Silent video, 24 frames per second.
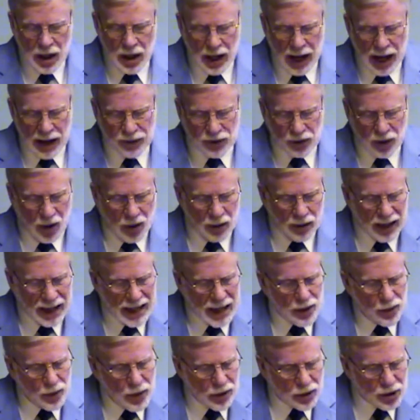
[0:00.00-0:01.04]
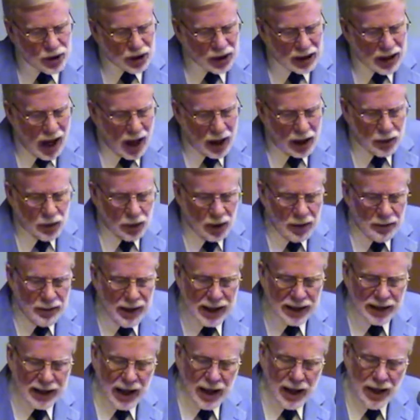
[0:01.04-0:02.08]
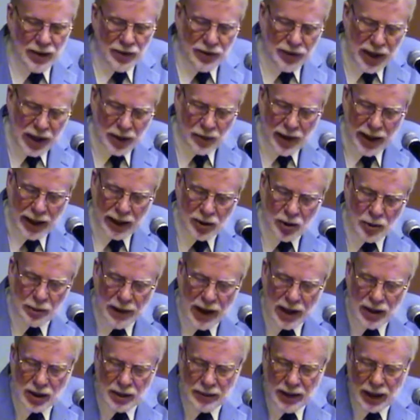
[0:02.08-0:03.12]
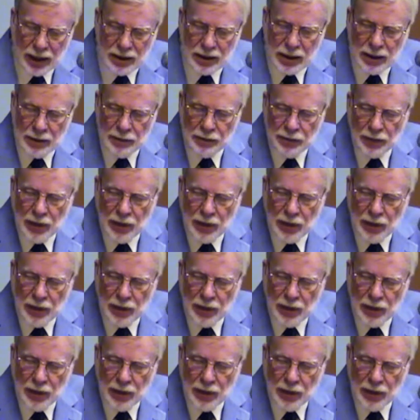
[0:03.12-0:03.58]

After all, any real scholar will admit that theoretical possibility.